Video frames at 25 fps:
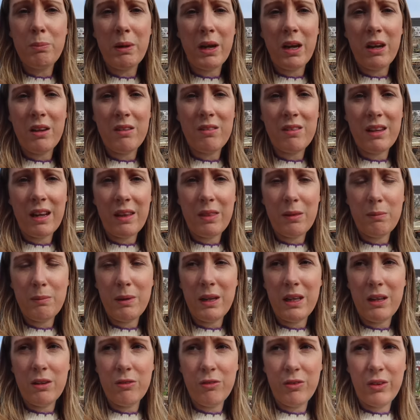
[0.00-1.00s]
birds let
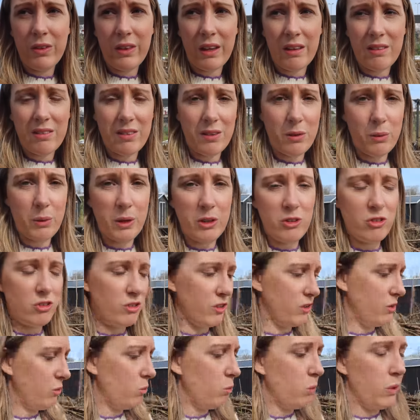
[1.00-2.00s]
them live? That's the
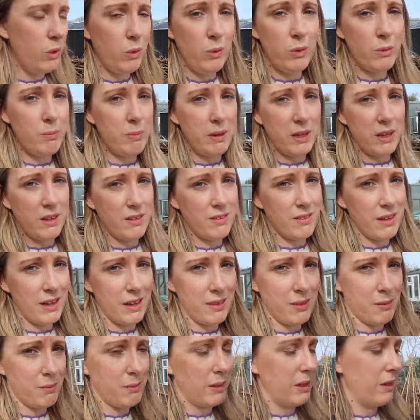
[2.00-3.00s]
question. Will the birds
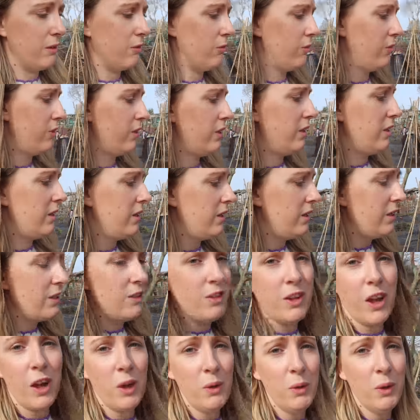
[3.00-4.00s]
let them live?
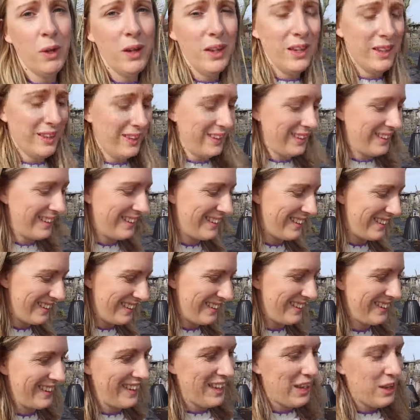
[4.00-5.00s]
No.
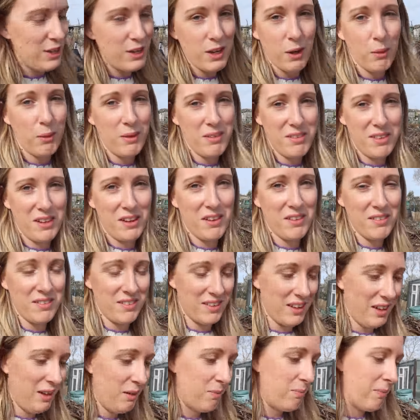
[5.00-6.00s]
No is the
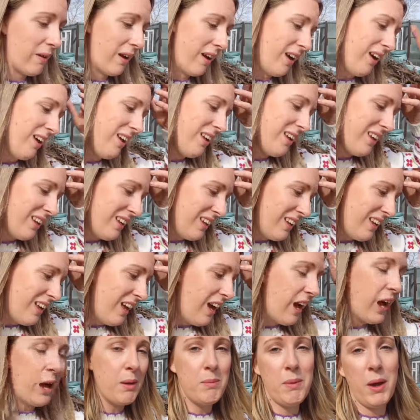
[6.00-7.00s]
answer, but
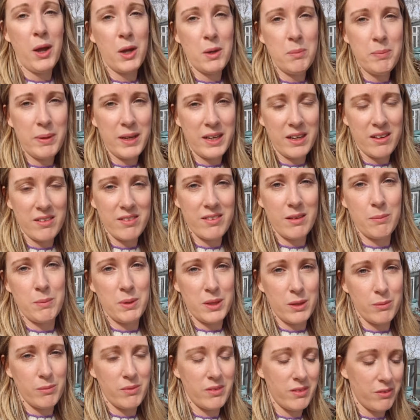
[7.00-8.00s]
I'm hoping that some
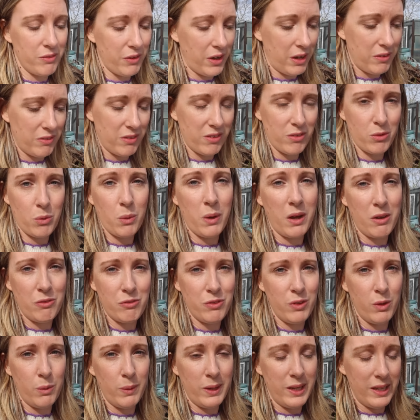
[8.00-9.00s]
of them survive. There's quite a
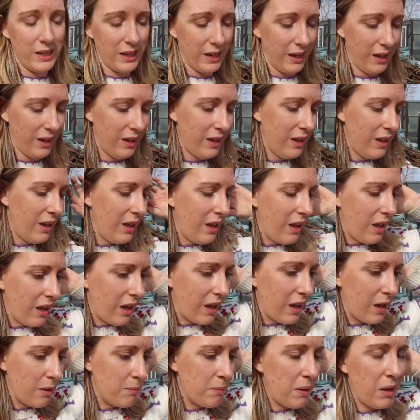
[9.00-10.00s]
few in there.
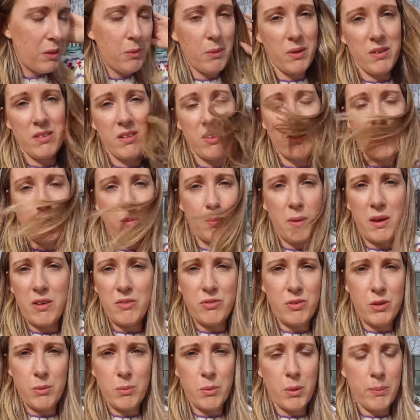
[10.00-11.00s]
Otherwise, I'll just buy a
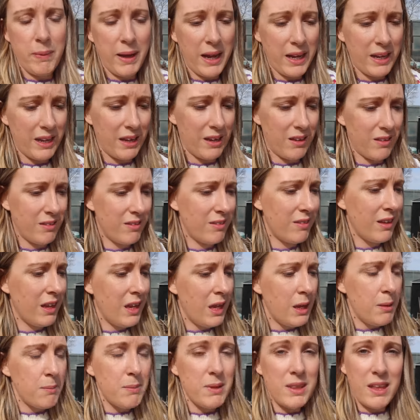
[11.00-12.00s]
few more packets.
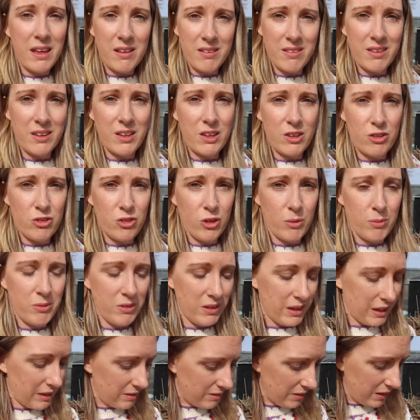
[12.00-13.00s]
But that's a good job
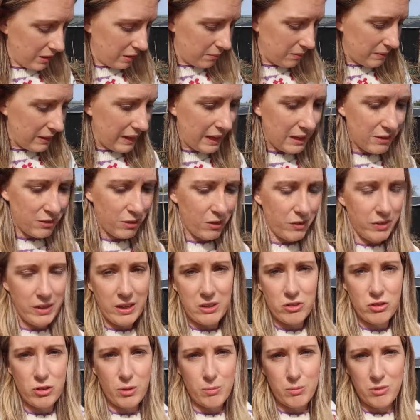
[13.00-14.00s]
to get done. I'm glad I got
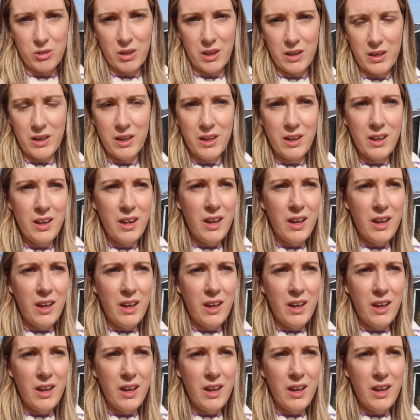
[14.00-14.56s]
that job done.